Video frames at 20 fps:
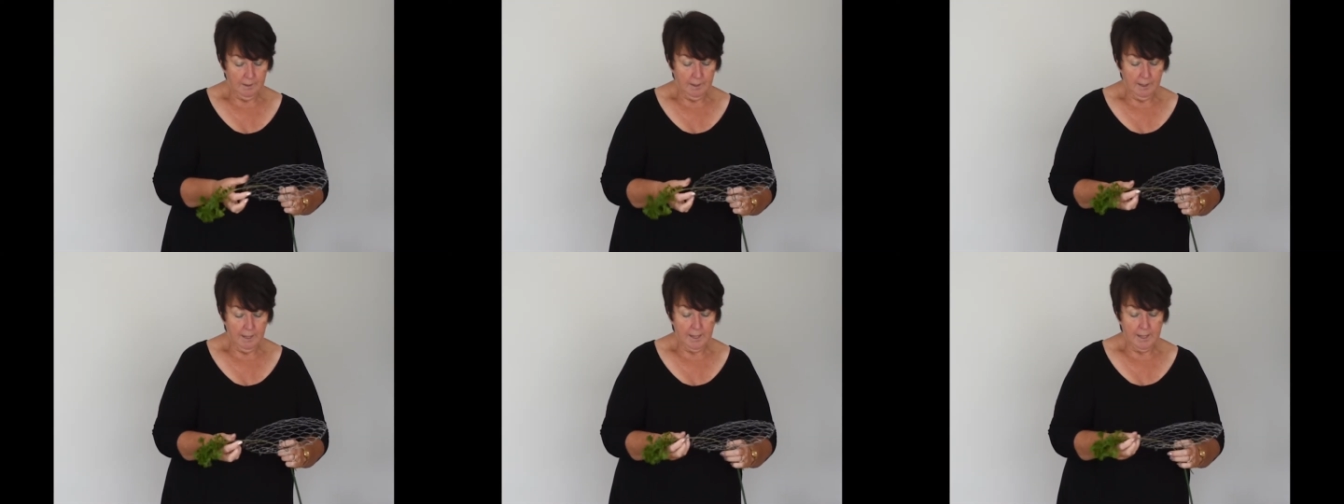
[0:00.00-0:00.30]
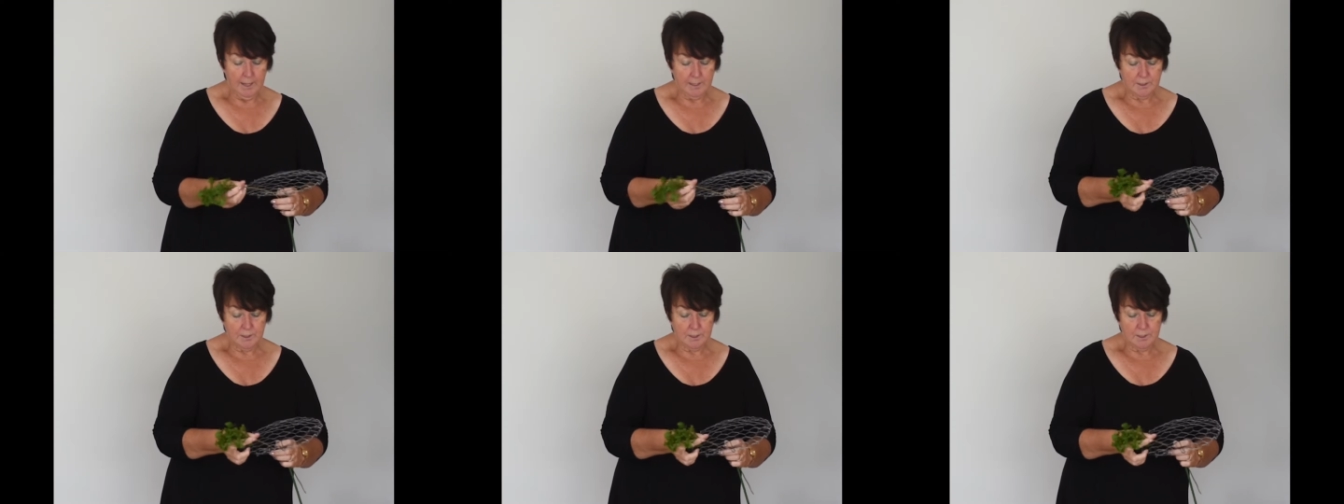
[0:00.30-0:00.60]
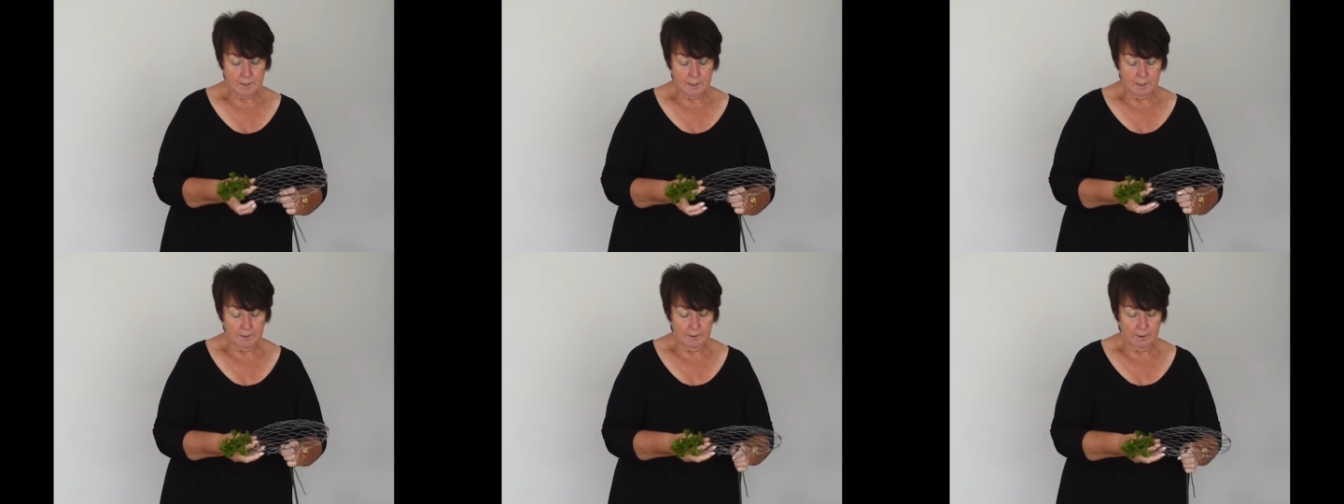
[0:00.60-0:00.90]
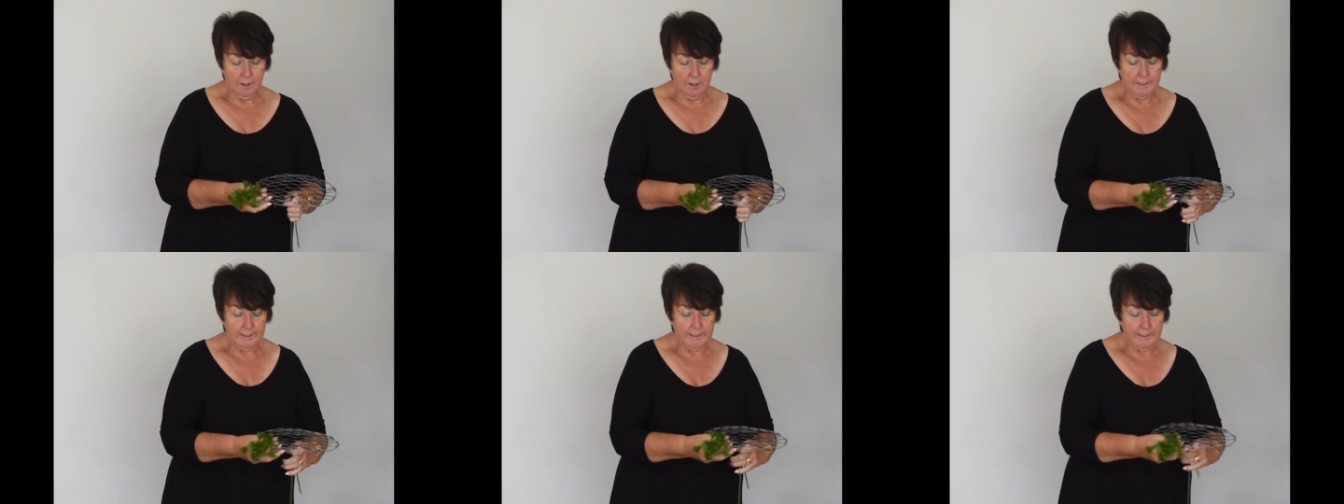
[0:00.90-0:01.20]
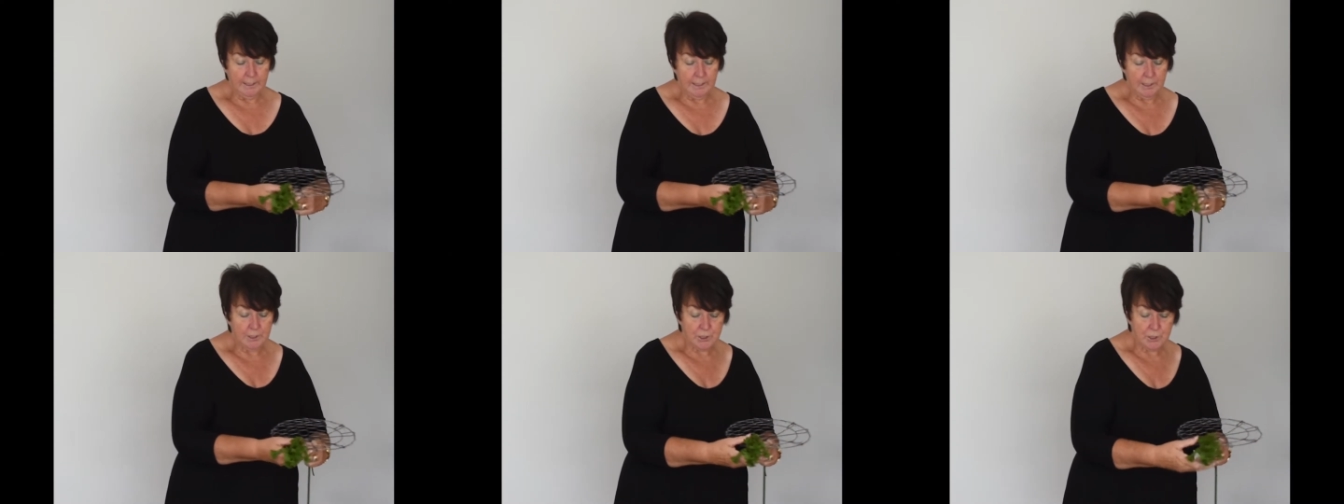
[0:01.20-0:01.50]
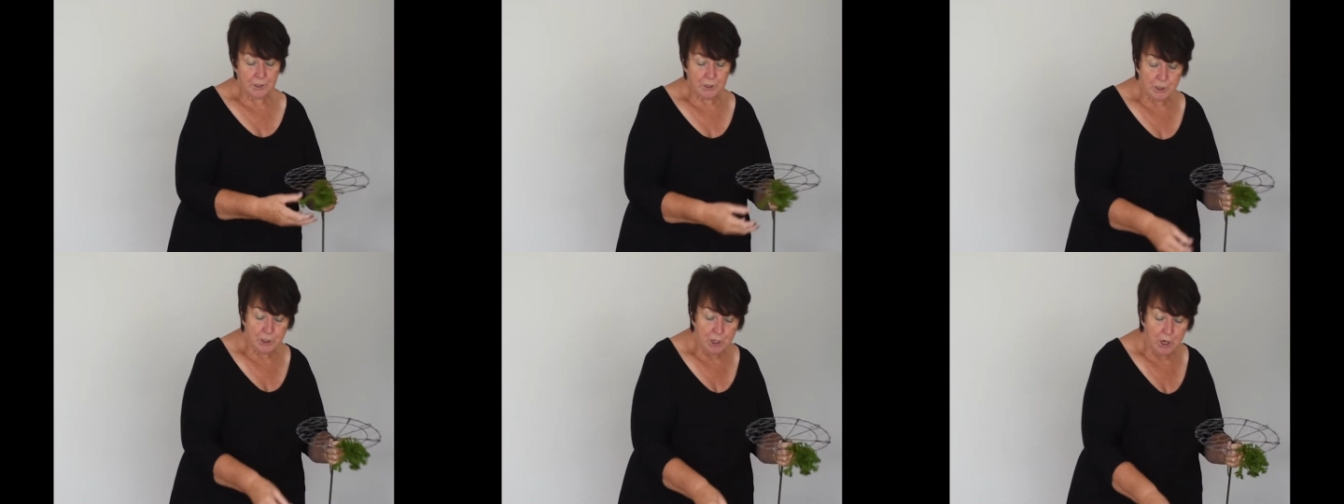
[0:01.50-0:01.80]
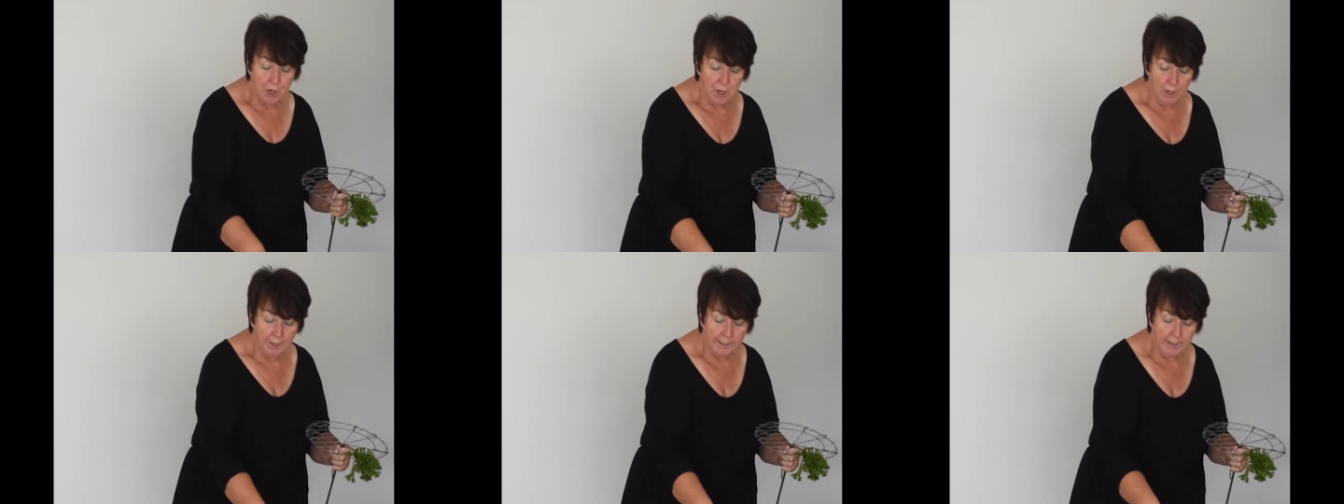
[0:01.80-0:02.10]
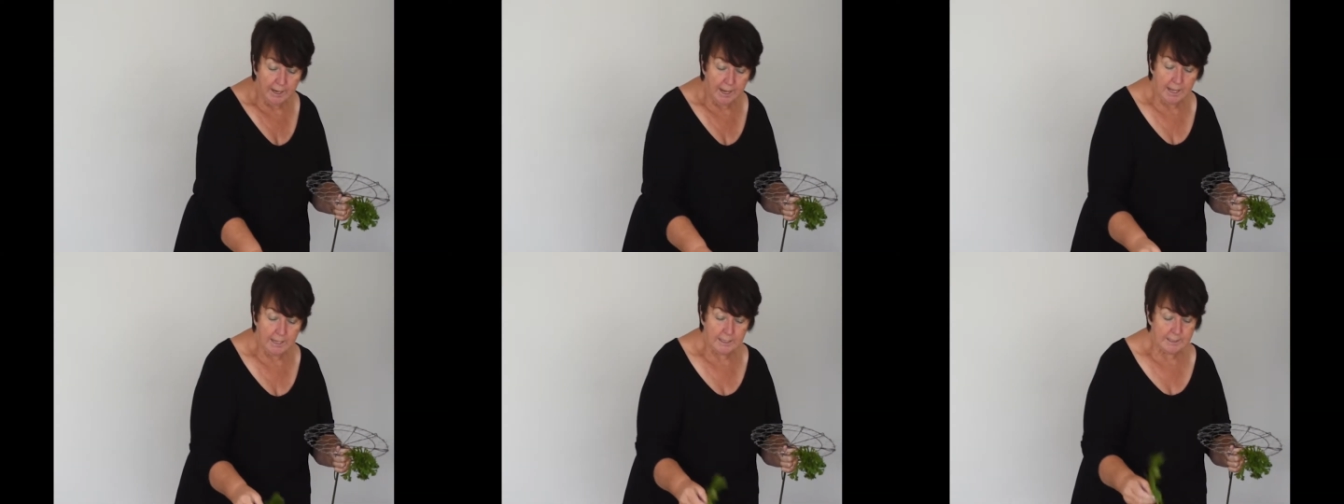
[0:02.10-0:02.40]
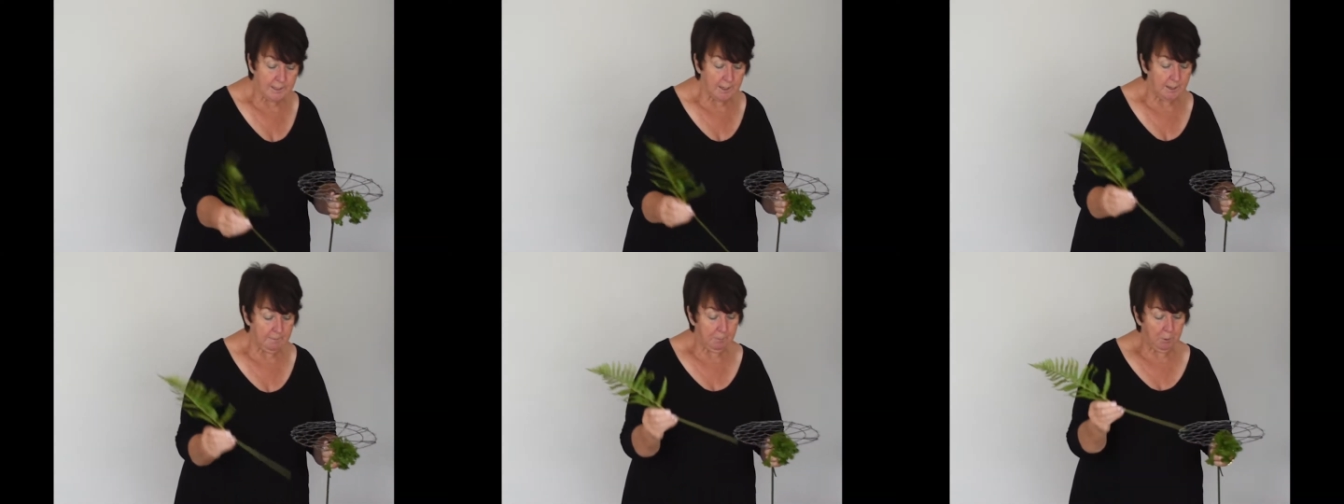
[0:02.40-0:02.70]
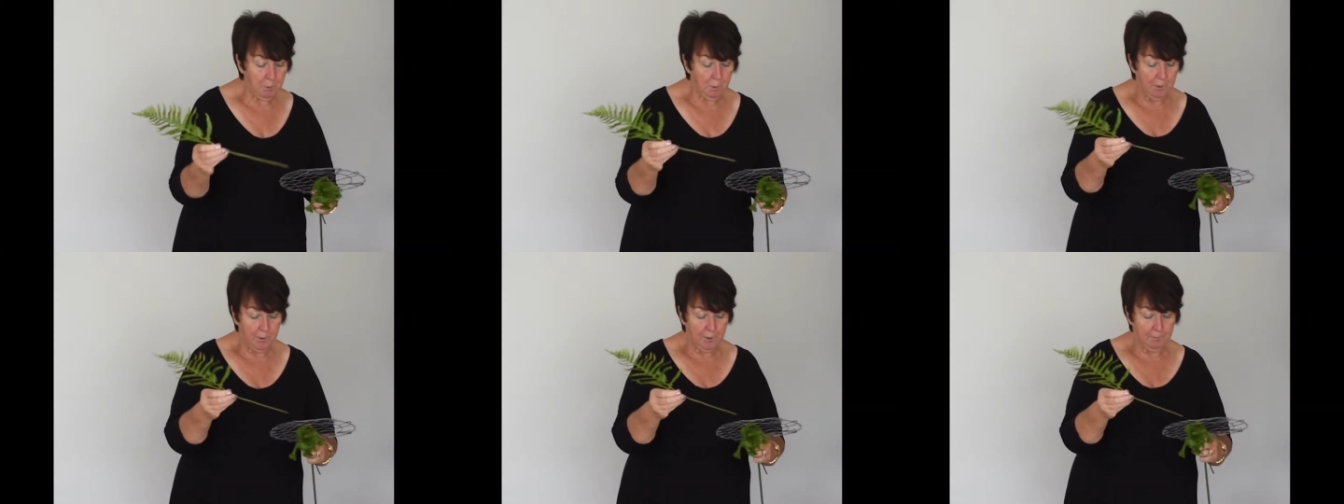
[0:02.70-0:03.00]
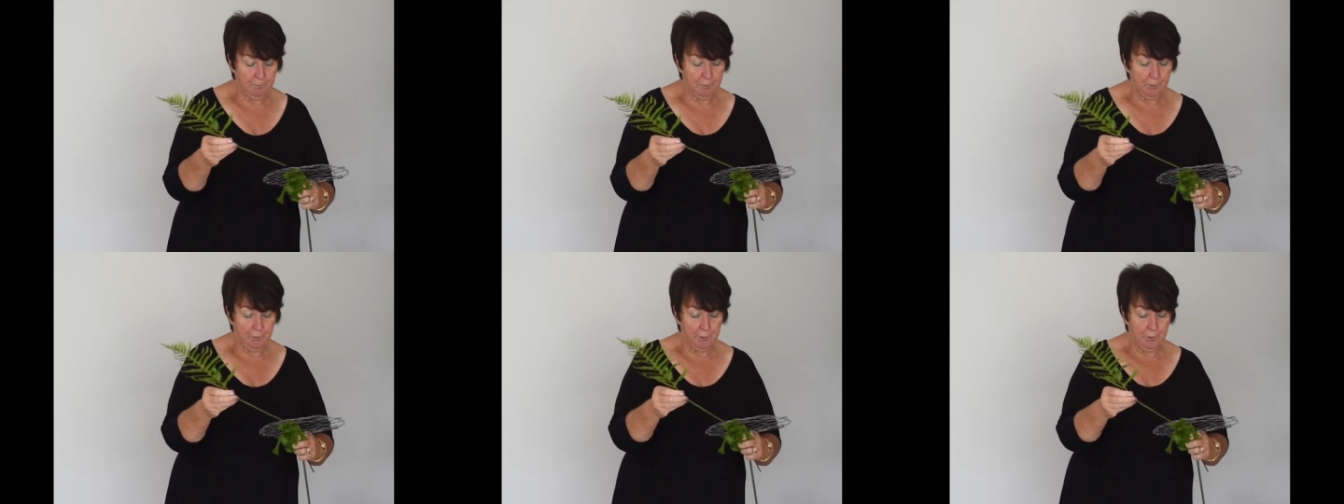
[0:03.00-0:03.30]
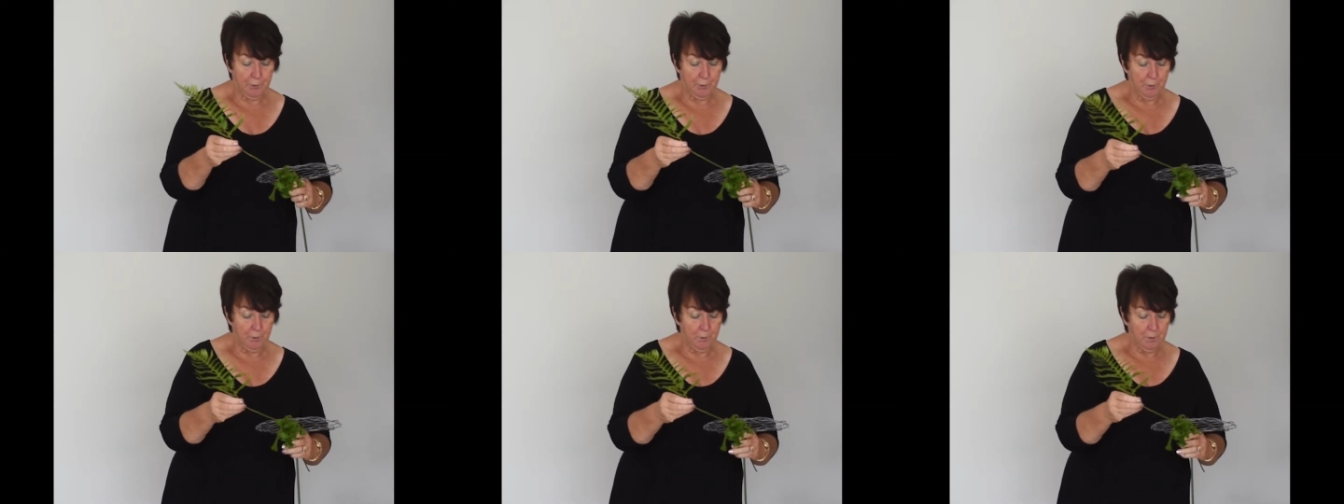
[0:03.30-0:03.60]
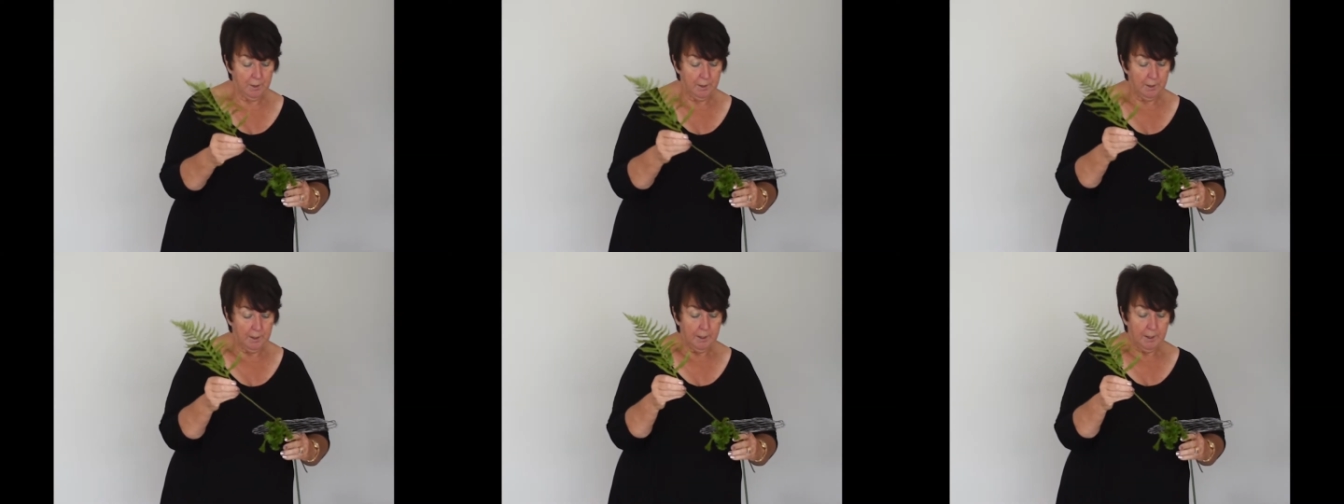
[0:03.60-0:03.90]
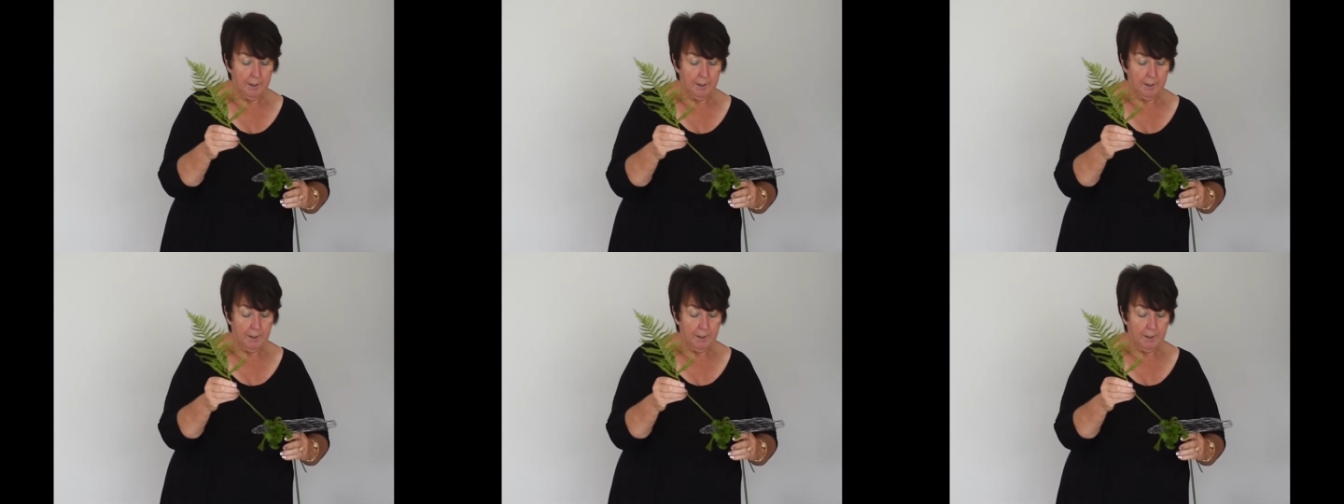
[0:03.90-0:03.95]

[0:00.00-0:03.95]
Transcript: and I need to turn it as I put them through,